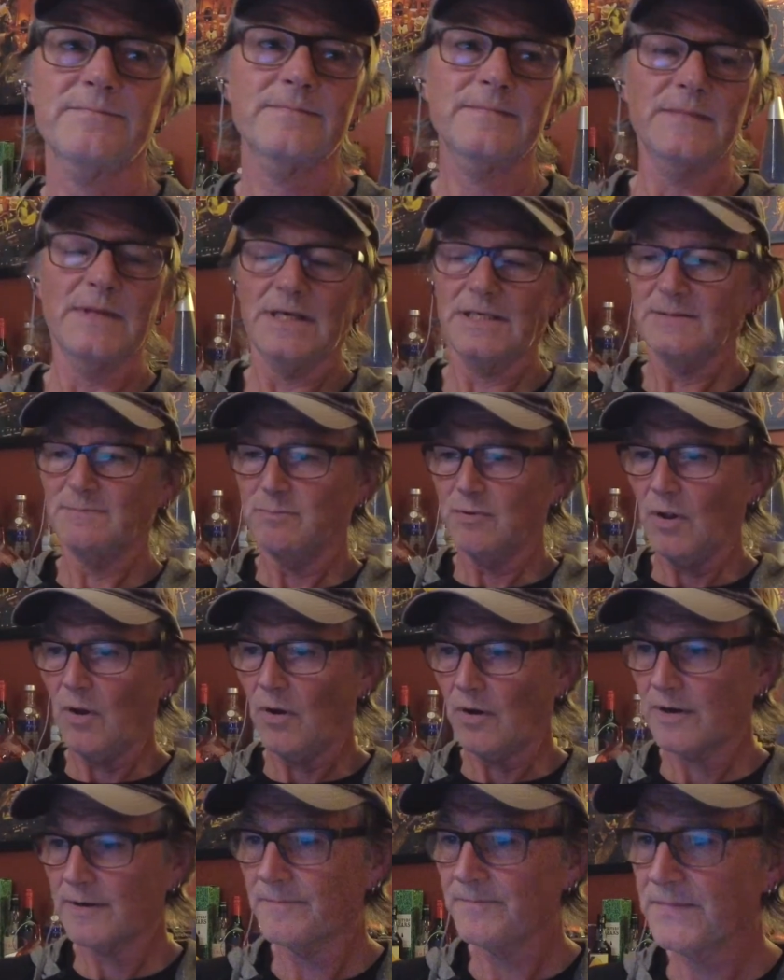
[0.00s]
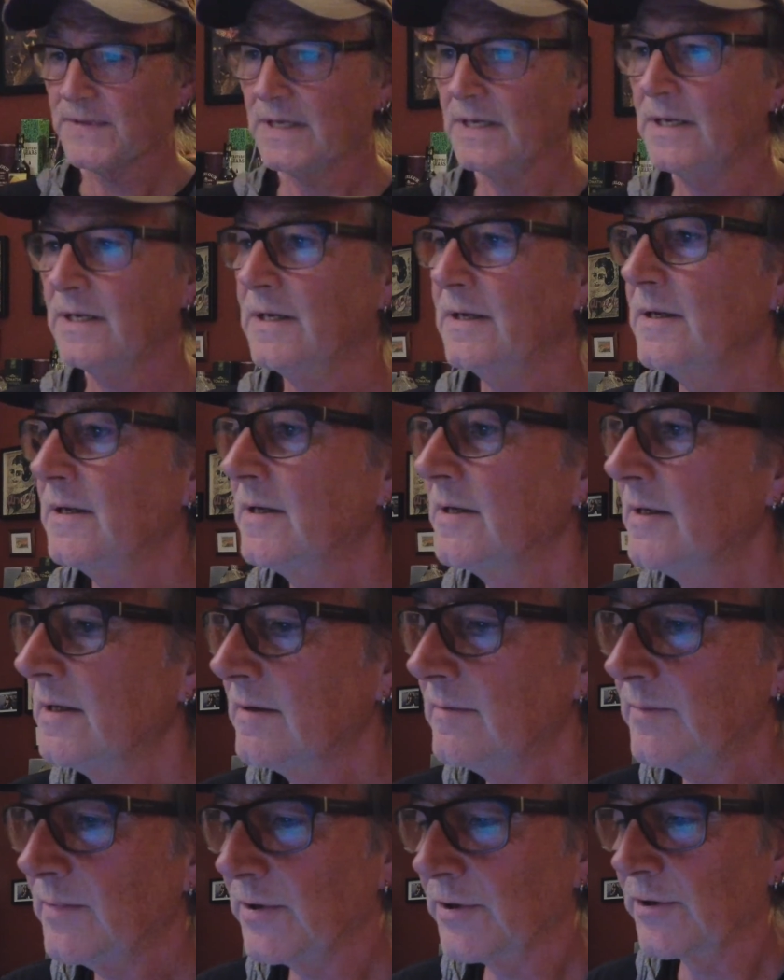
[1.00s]
Nice block.
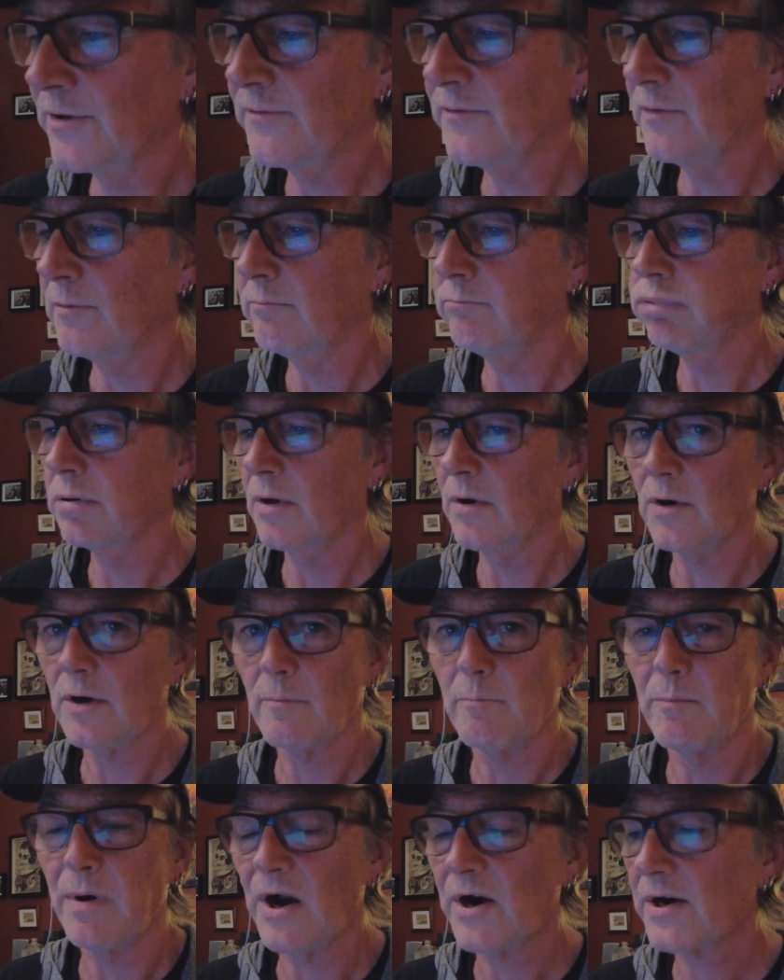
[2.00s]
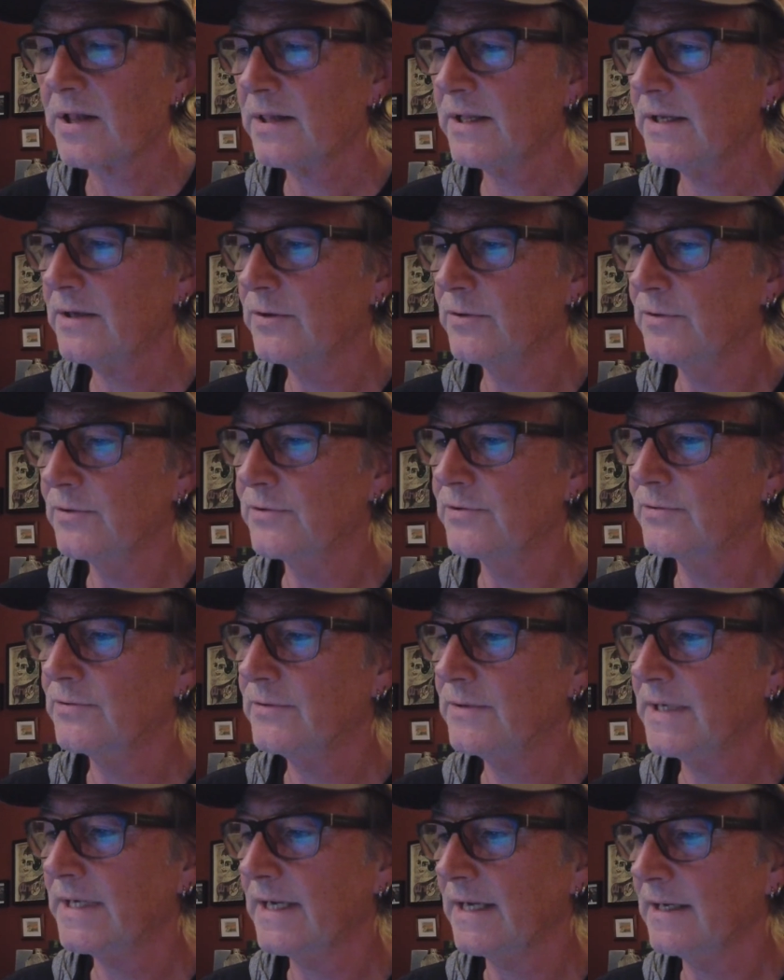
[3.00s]
Beautiful block. Barclay Goodrow
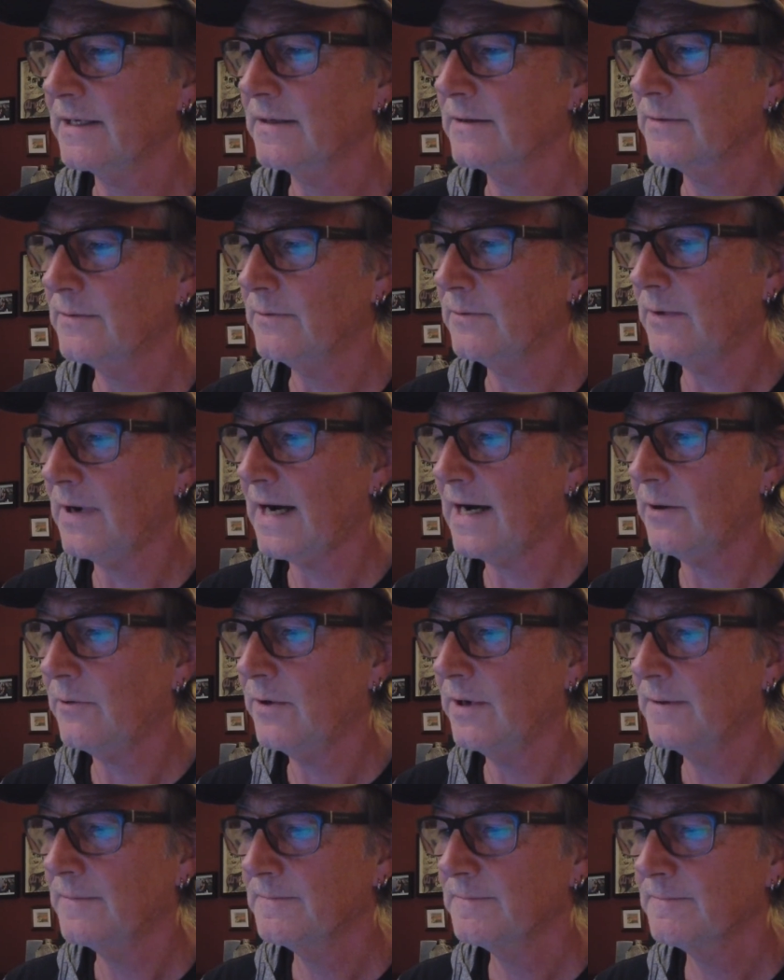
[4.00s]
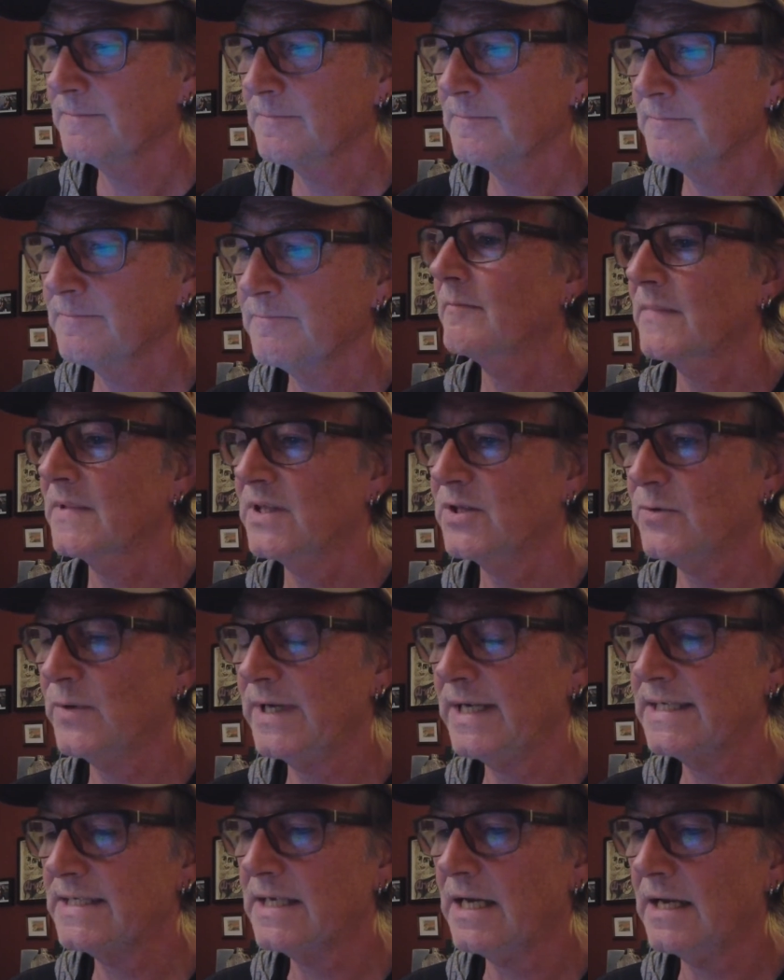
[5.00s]
again. Wow.
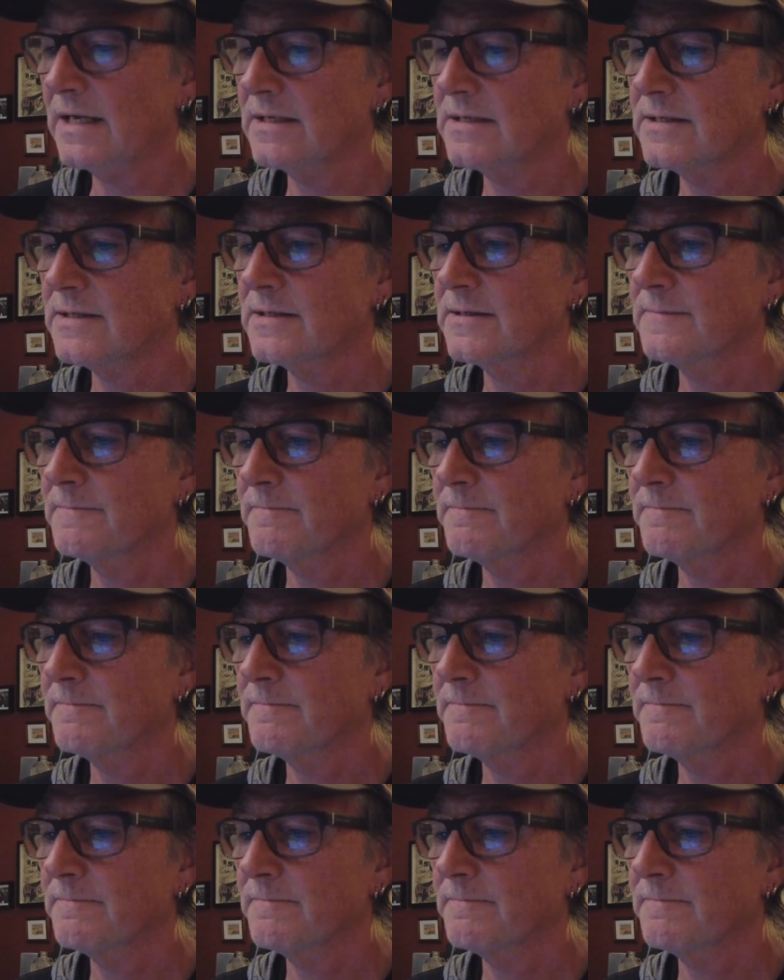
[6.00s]
20 seconds.